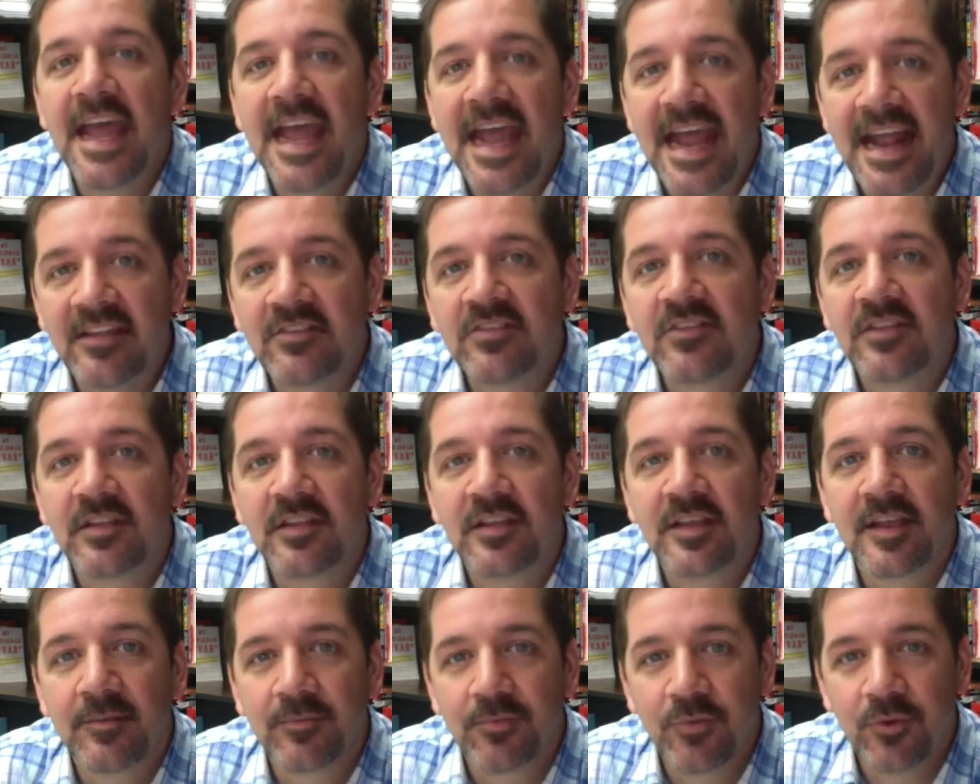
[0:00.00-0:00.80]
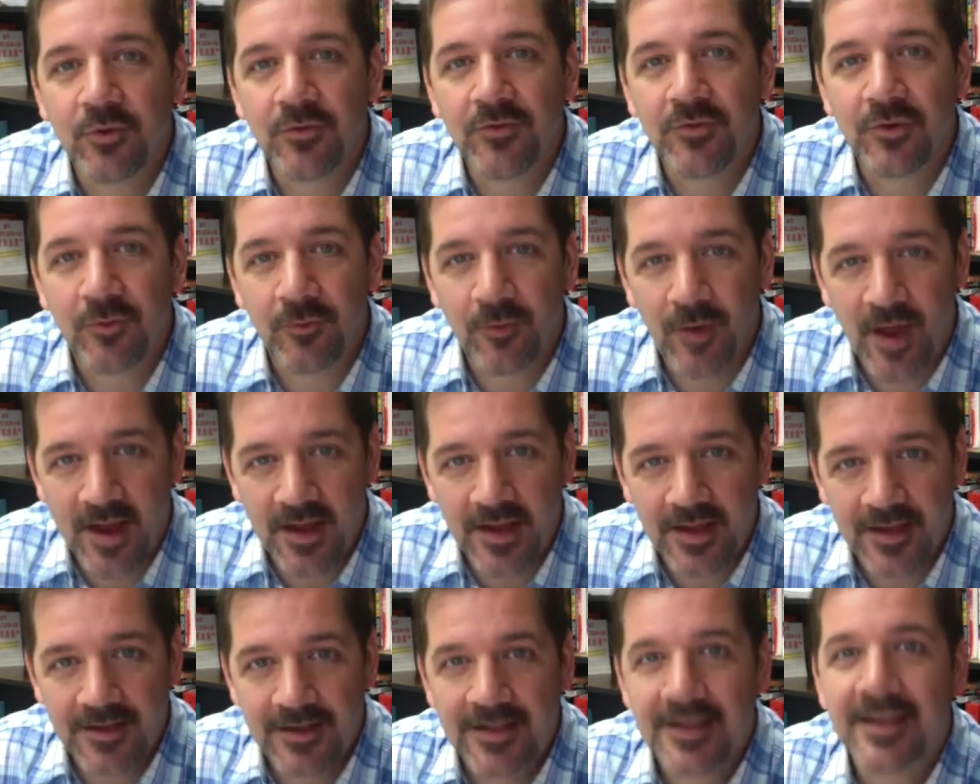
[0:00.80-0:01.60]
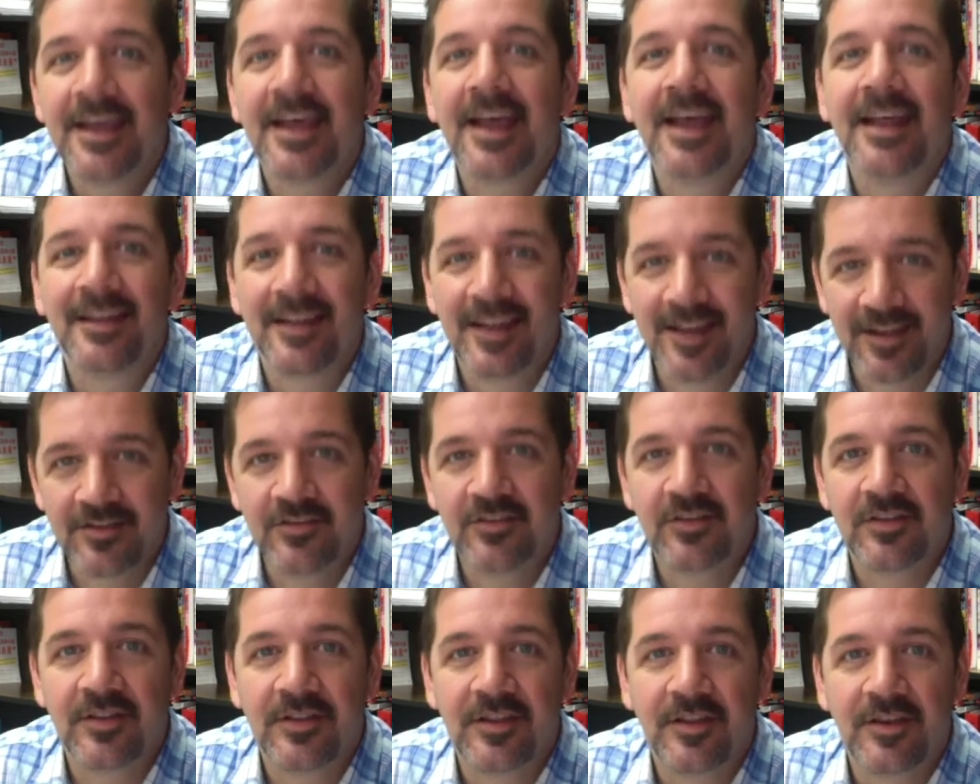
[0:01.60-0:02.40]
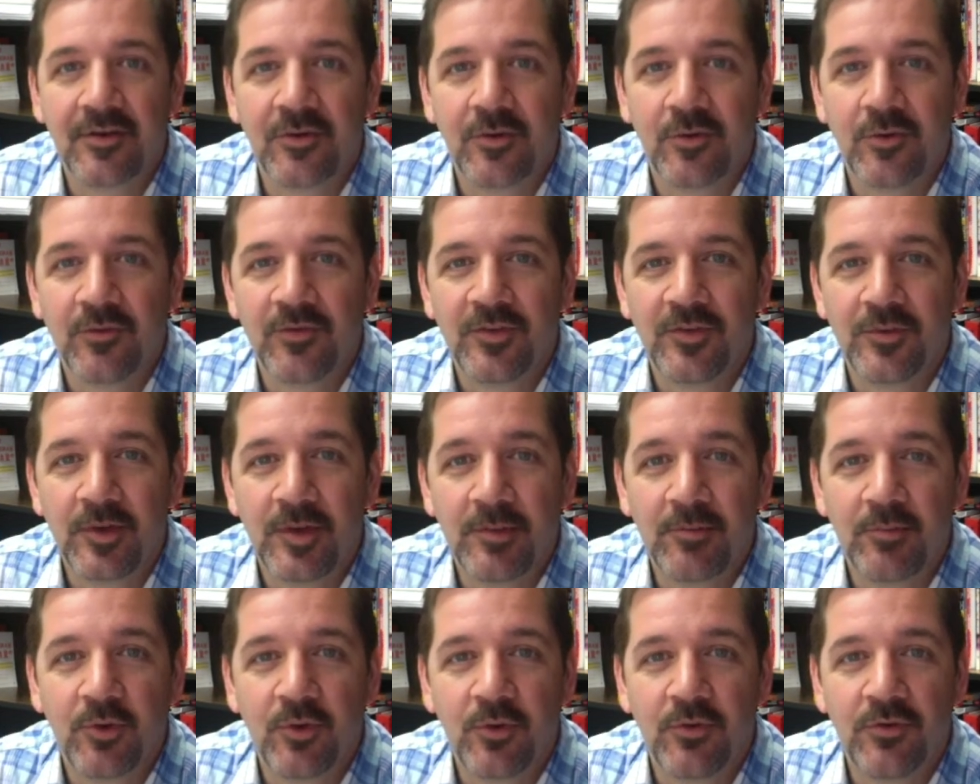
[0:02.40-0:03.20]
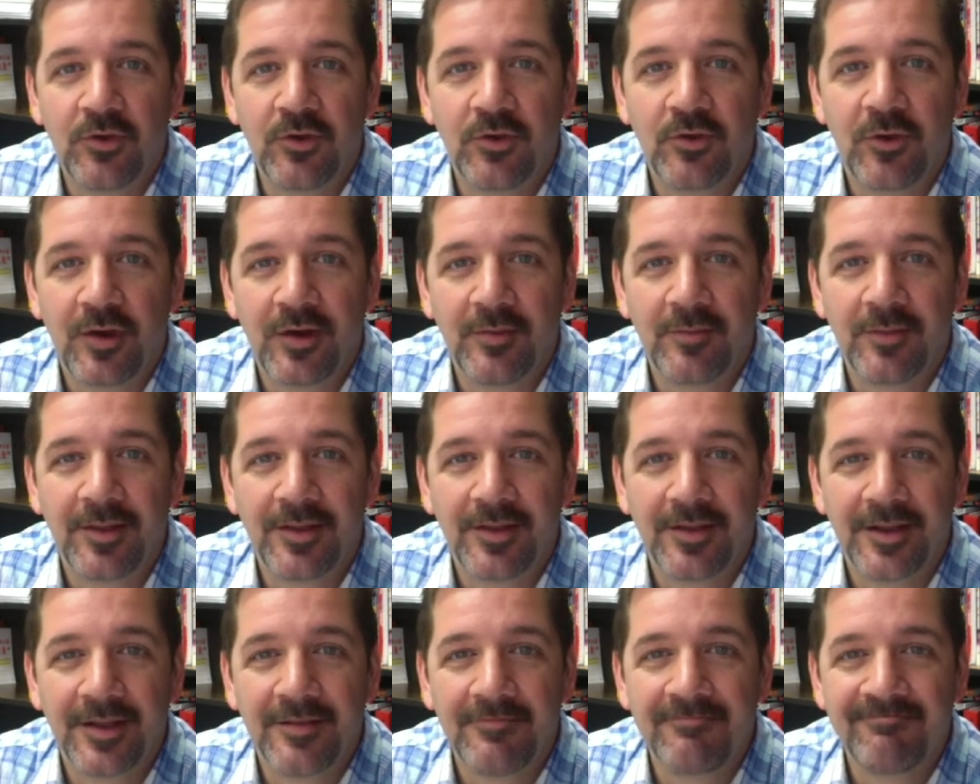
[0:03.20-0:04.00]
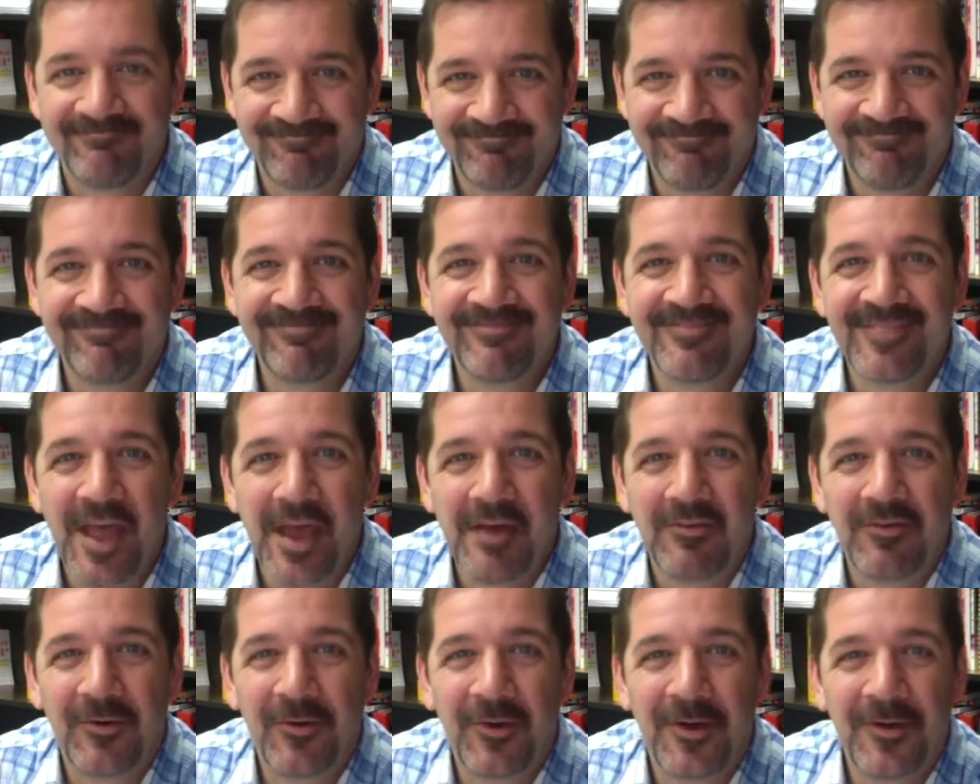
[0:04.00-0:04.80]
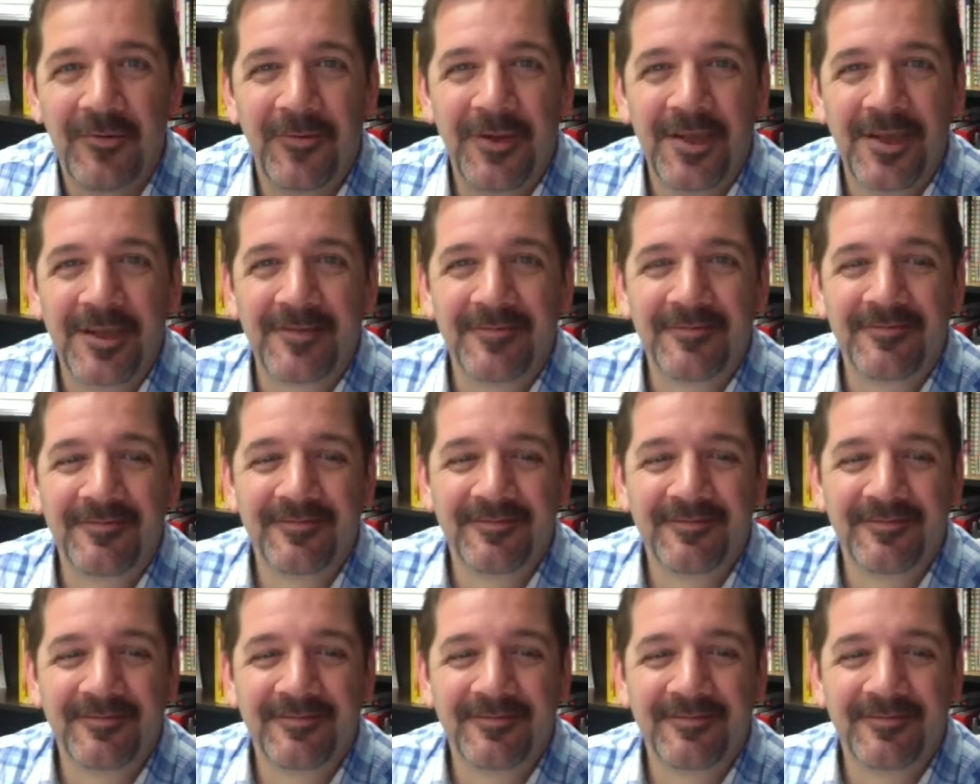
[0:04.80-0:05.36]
instantly improve your writing, and instantly improve your credibility. Have a great week.